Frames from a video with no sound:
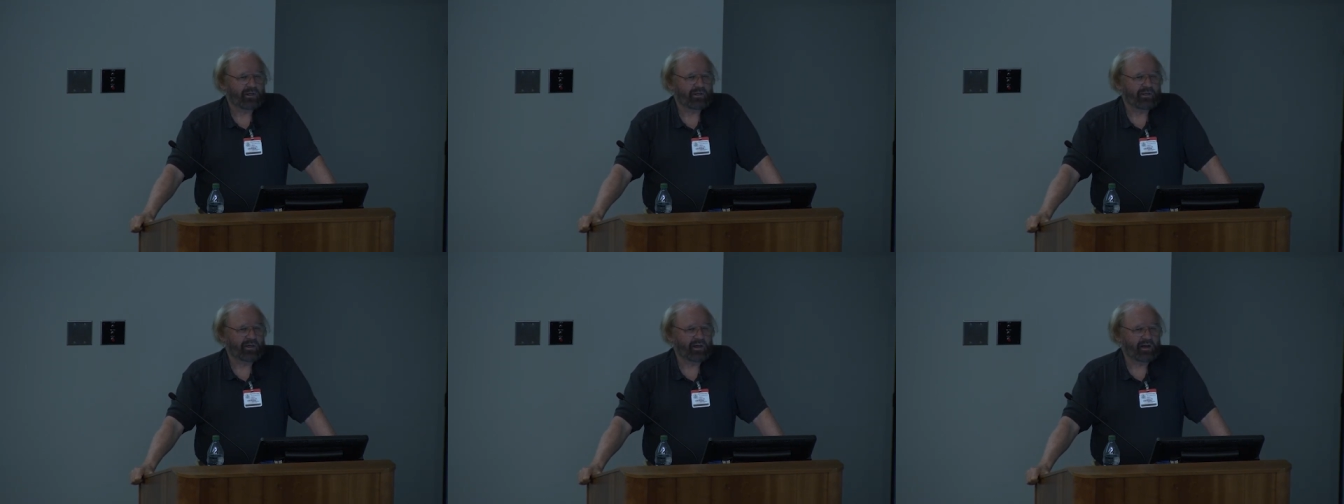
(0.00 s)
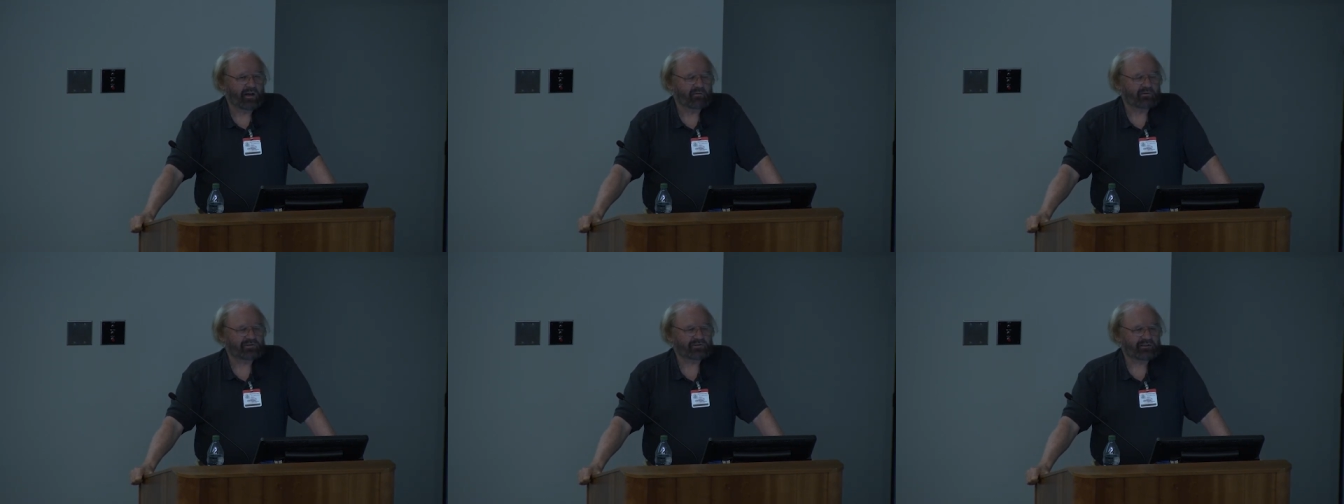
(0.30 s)

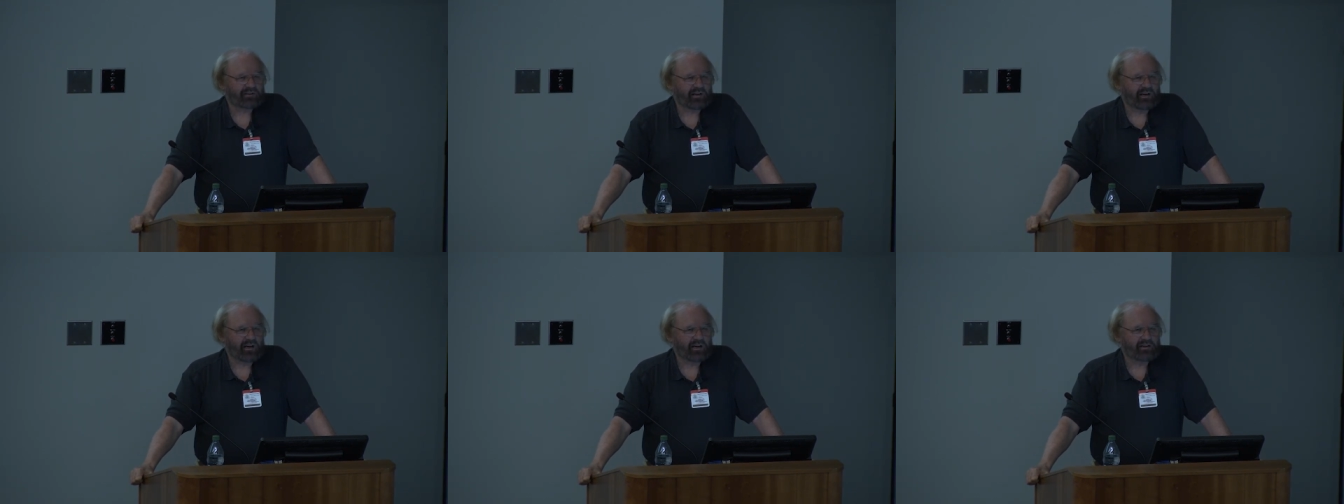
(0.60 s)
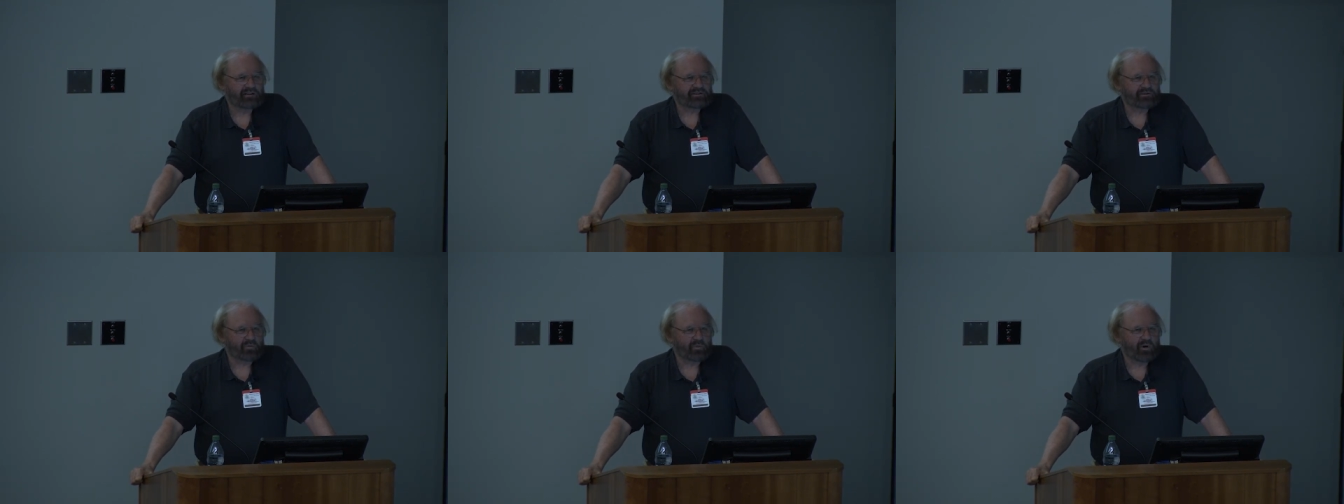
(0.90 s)
there was a
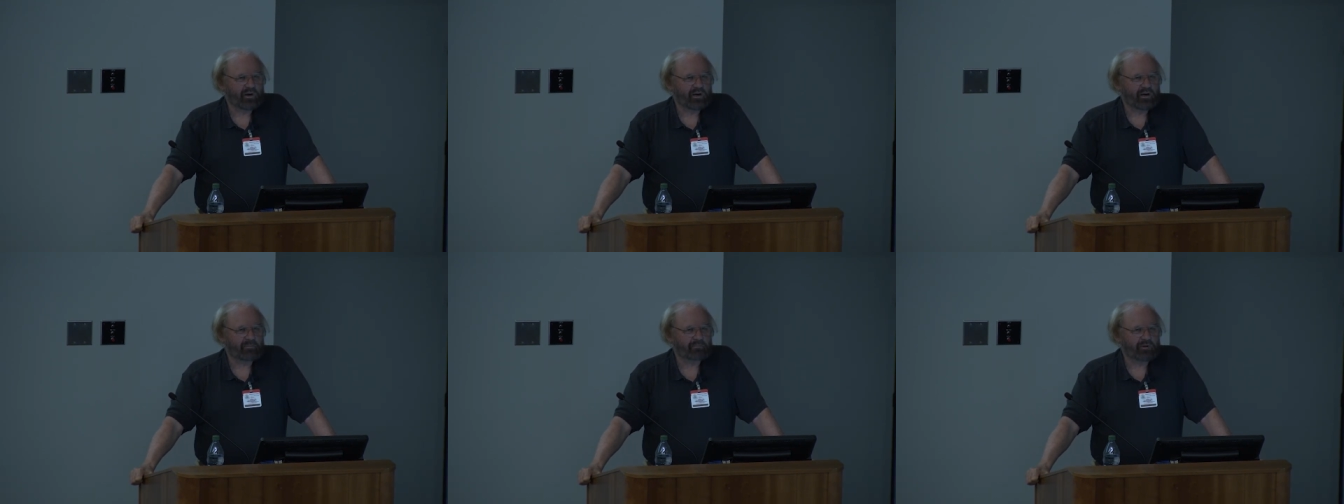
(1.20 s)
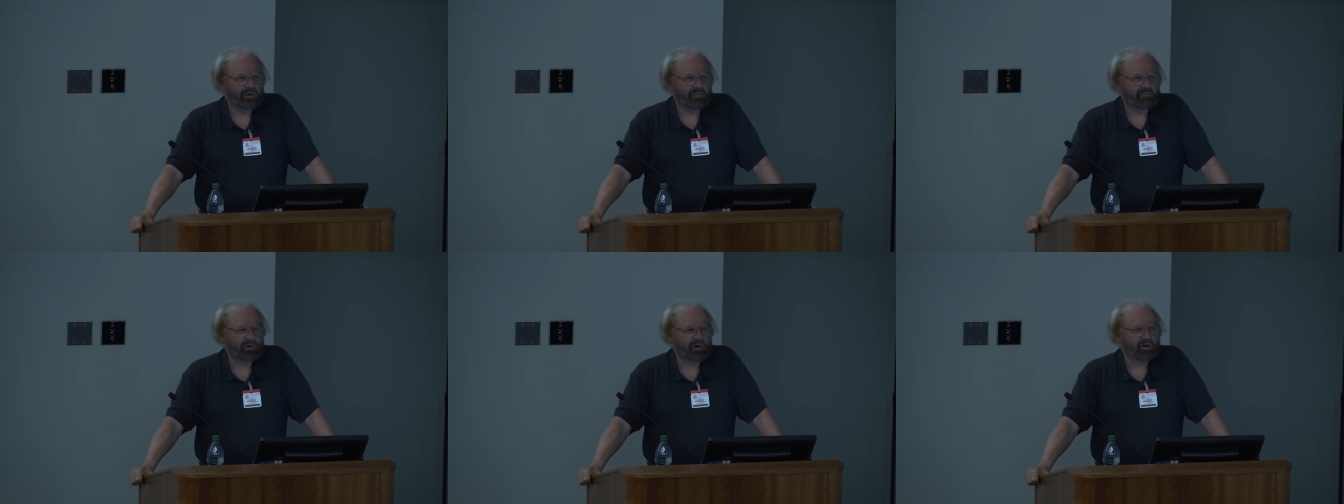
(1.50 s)
case where
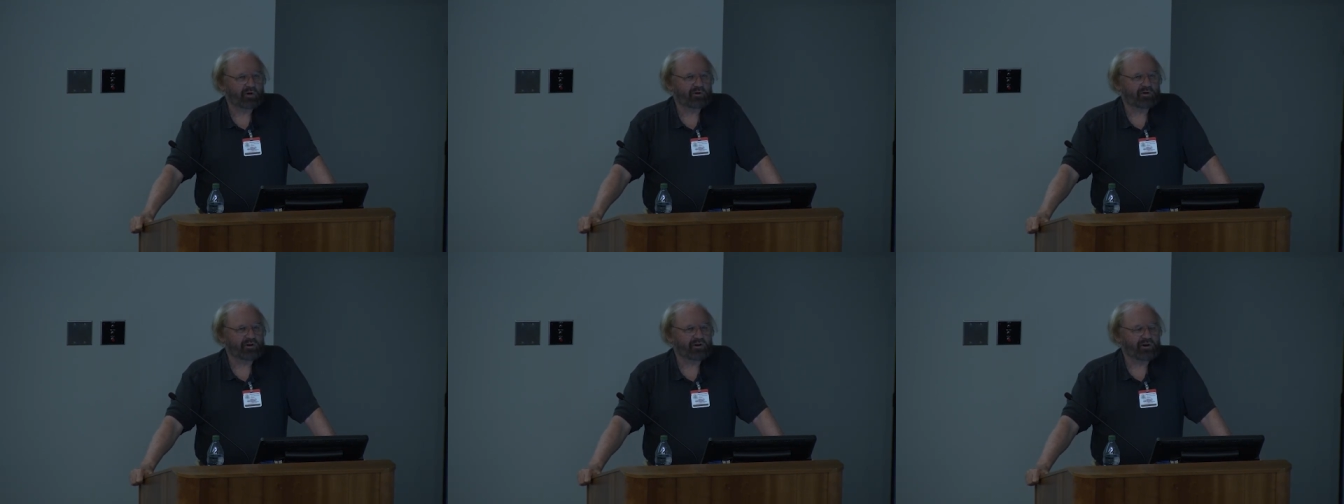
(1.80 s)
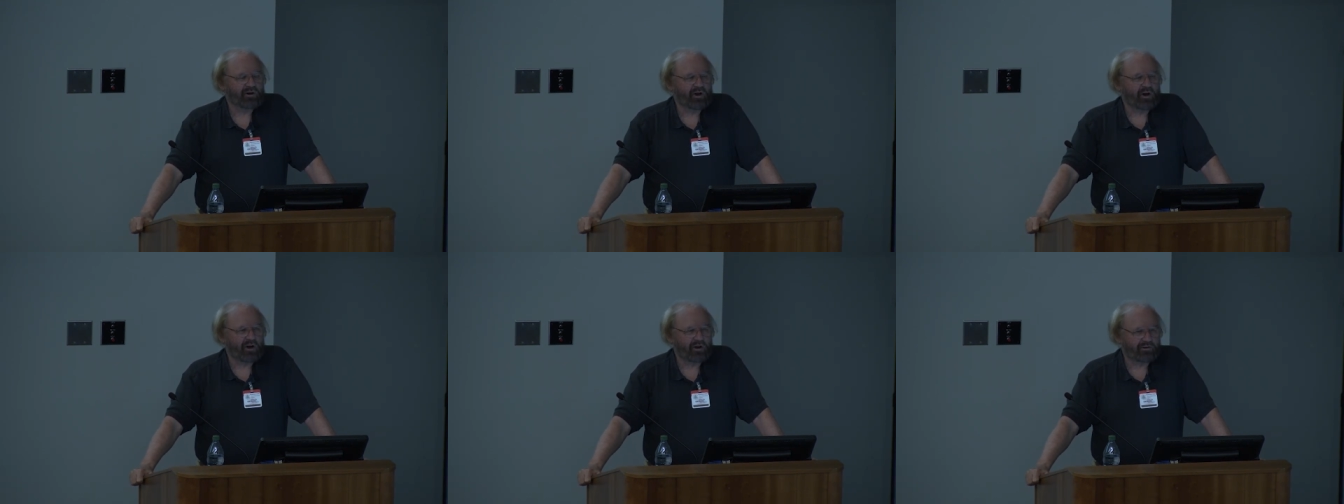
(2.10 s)
people who'd
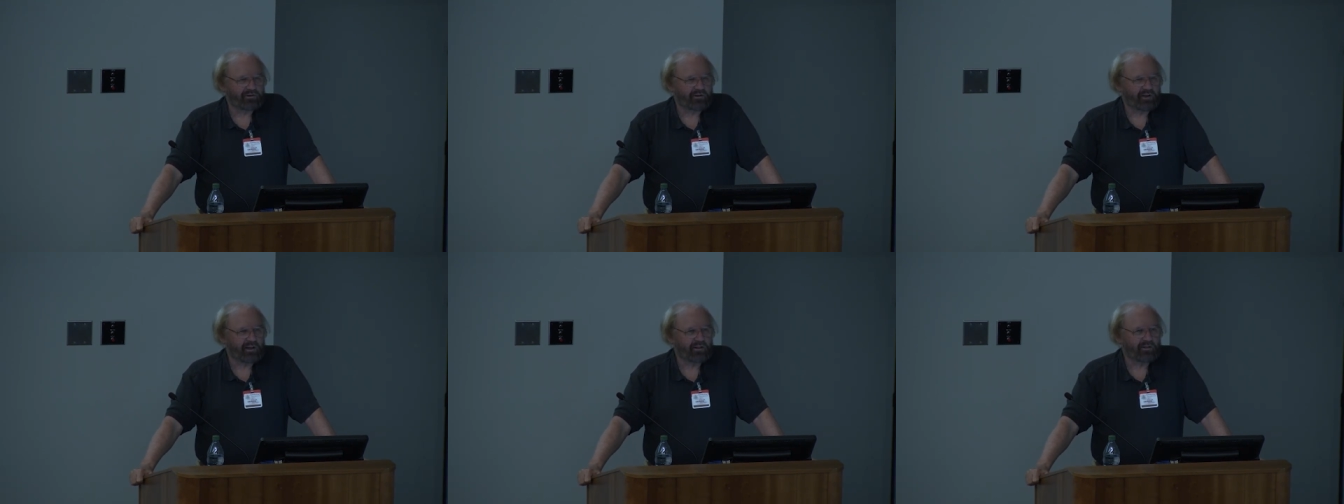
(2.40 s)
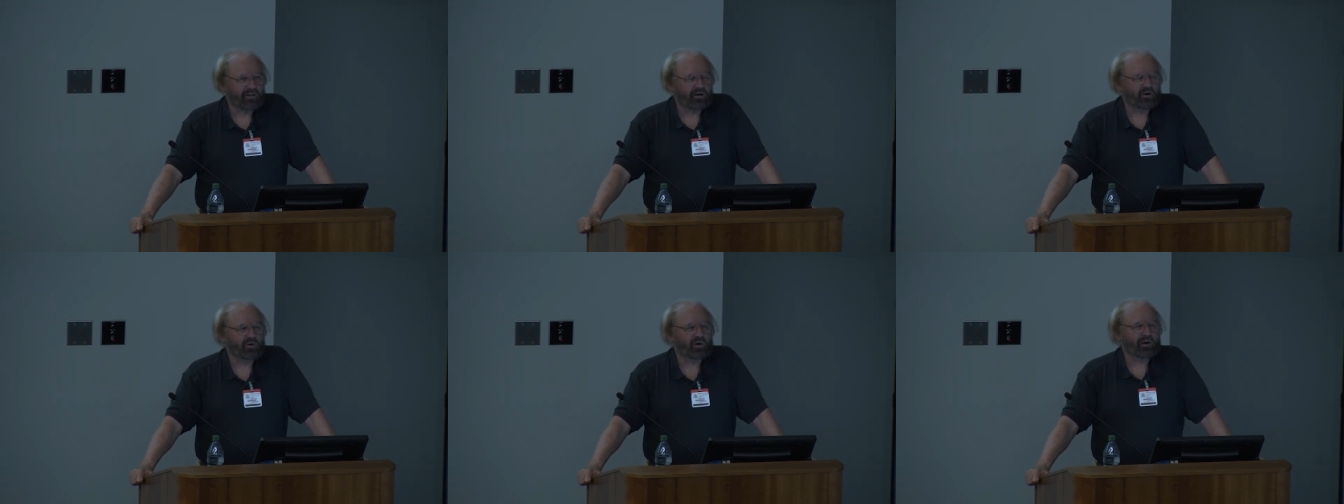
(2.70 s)
not
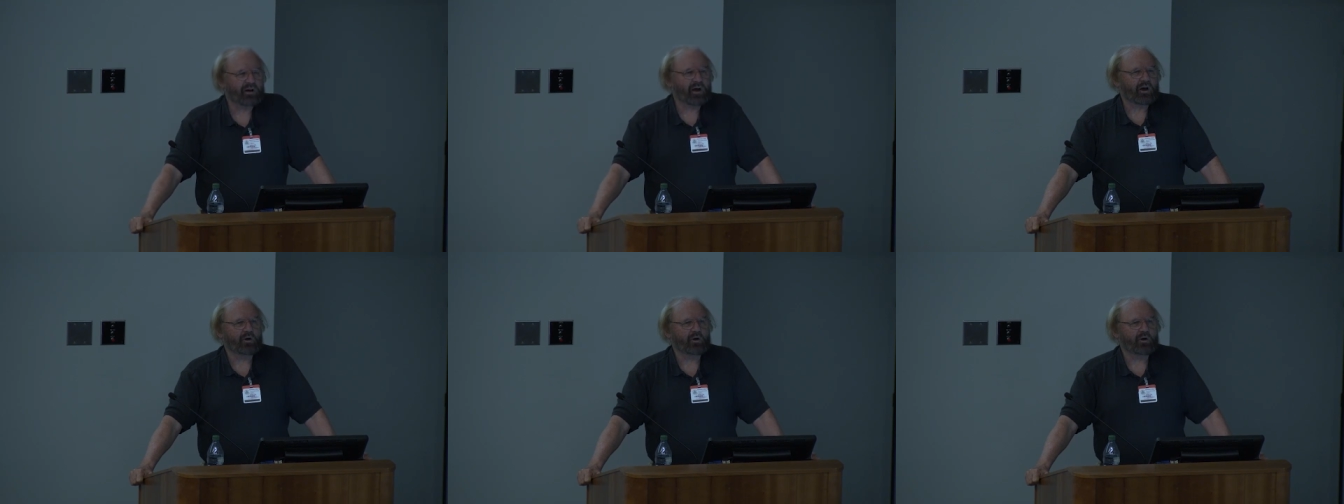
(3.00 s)
done, who,